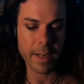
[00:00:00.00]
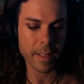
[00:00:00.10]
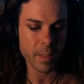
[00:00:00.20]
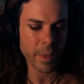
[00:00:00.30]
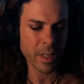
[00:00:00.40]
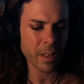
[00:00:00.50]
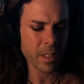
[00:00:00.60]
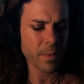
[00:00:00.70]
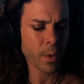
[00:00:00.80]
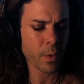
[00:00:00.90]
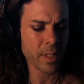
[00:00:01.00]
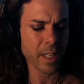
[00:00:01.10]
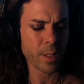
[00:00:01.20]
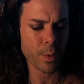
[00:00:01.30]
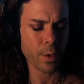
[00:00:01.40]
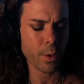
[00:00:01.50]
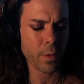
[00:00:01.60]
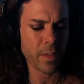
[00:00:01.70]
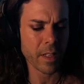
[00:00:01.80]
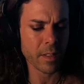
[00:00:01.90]
It's been a difficult day to
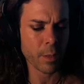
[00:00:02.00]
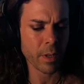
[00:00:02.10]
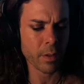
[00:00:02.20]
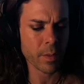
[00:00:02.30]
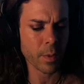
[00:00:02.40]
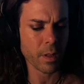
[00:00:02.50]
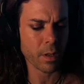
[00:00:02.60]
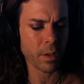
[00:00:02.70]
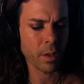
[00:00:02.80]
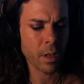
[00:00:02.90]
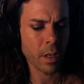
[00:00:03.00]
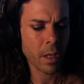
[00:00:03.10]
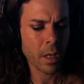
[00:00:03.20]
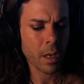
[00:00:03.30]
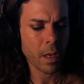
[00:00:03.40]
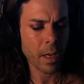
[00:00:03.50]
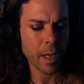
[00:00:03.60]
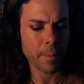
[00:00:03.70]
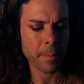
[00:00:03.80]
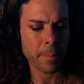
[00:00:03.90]
record these, I'll be honest with you, but
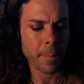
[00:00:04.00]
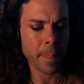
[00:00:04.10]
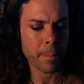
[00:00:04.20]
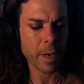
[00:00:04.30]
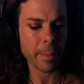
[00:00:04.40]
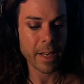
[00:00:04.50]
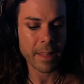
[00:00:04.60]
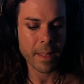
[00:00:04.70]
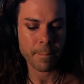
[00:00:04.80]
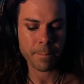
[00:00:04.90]
I'm getting there.